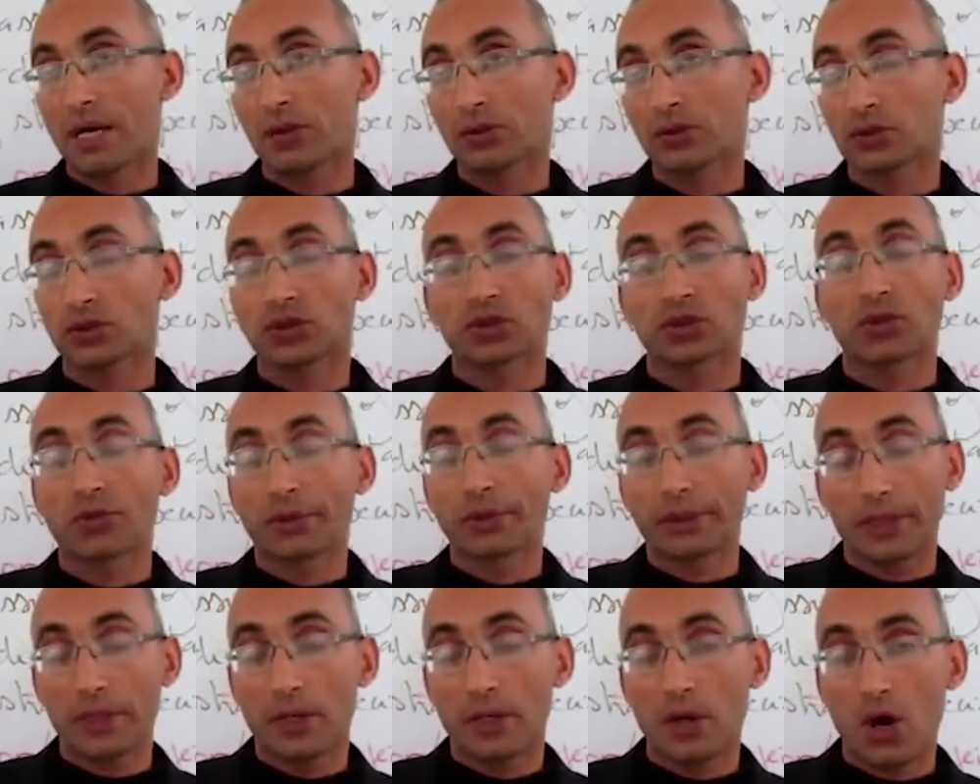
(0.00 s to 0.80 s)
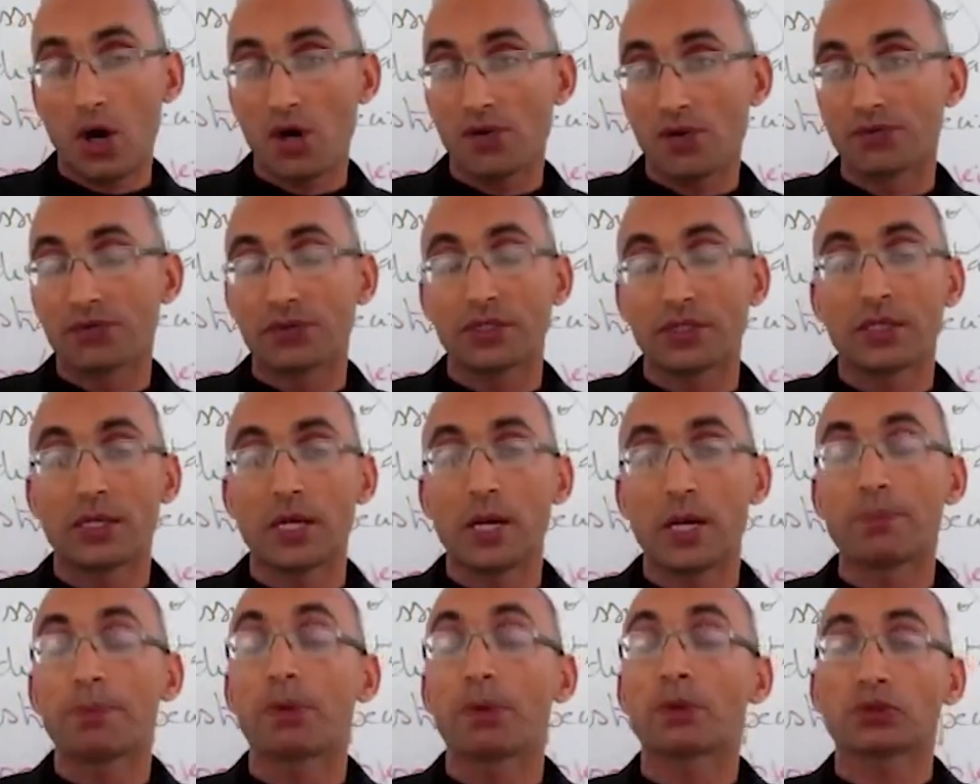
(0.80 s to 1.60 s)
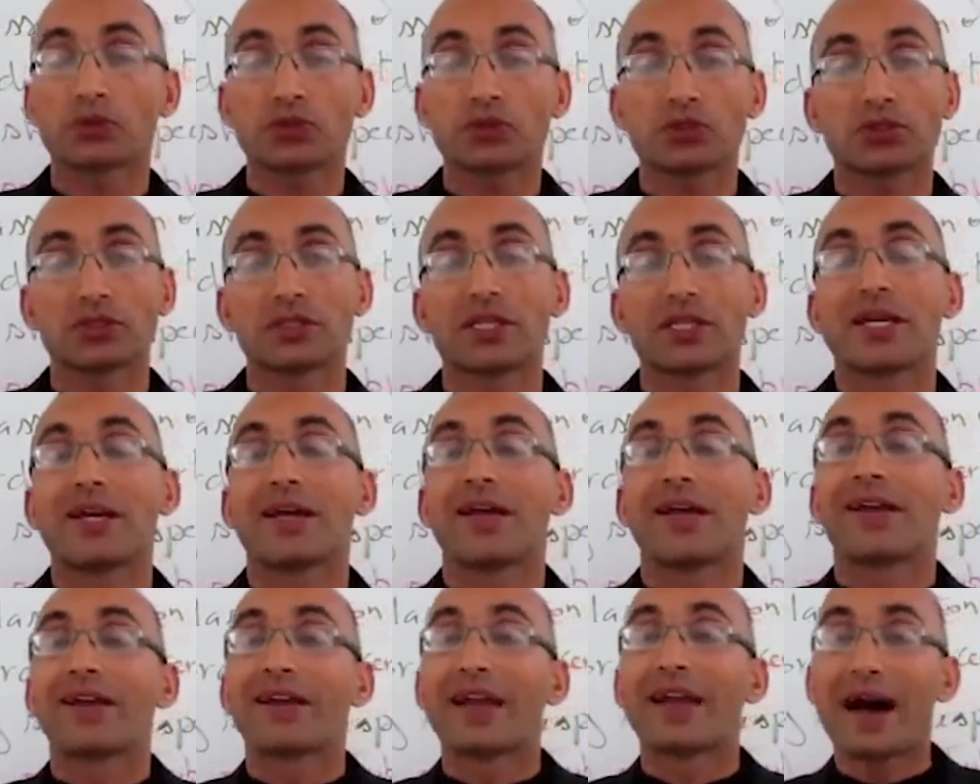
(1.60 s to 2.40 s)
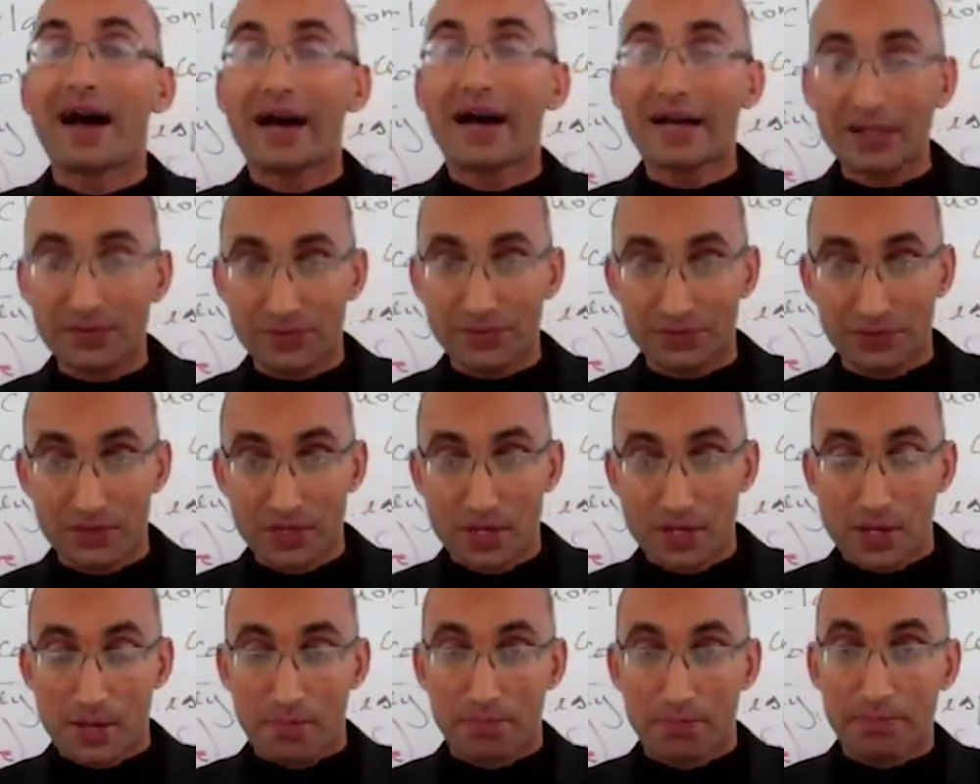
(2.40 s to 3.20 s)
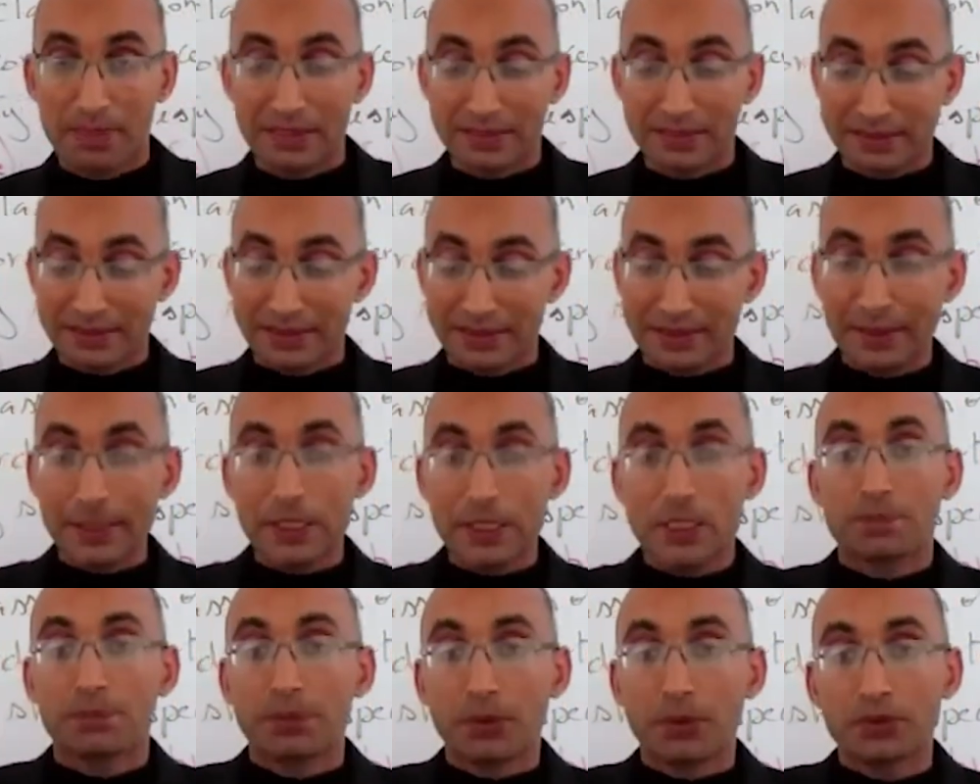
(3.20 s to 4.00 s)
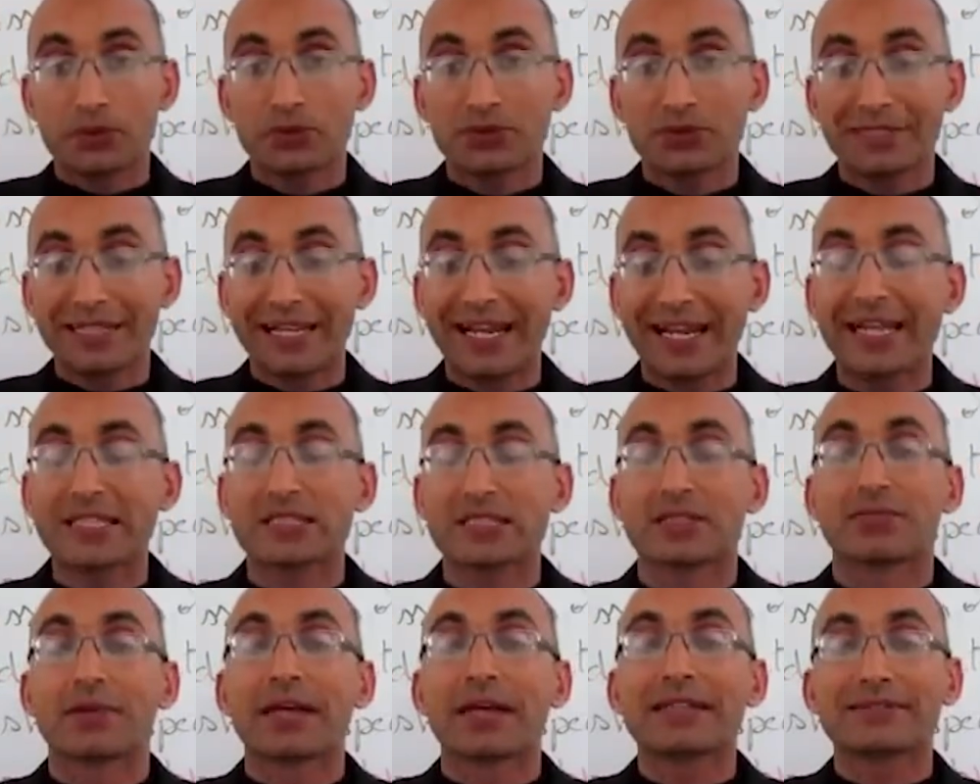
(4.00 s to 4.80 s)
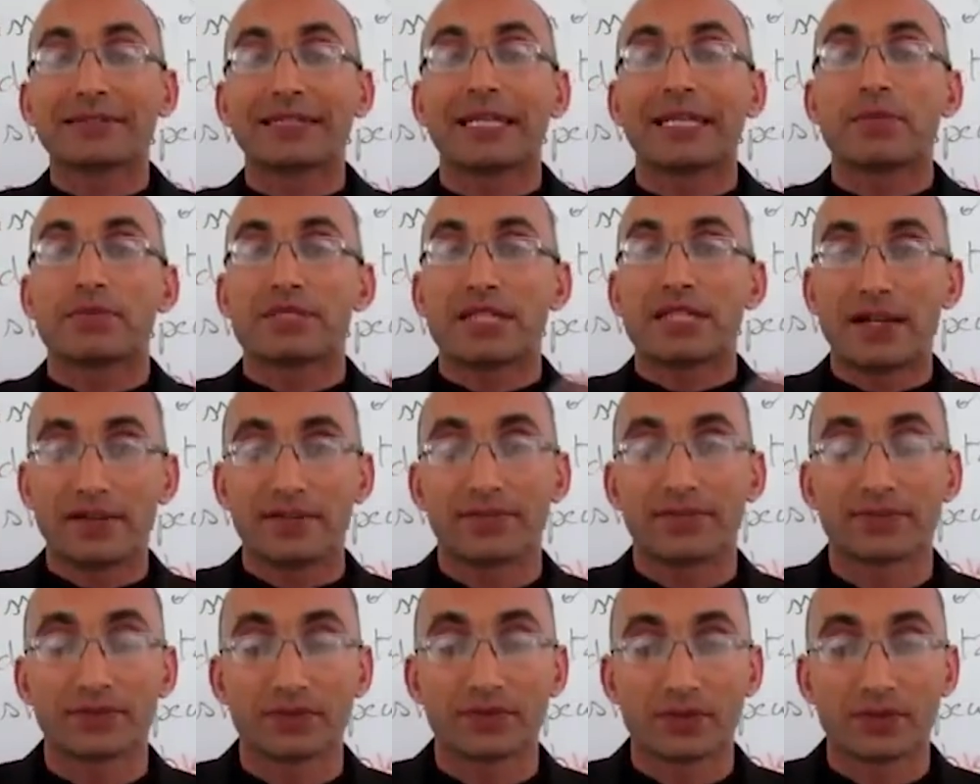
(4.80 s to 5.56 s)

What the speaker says: a story of a person's life, but this person is the writer himself.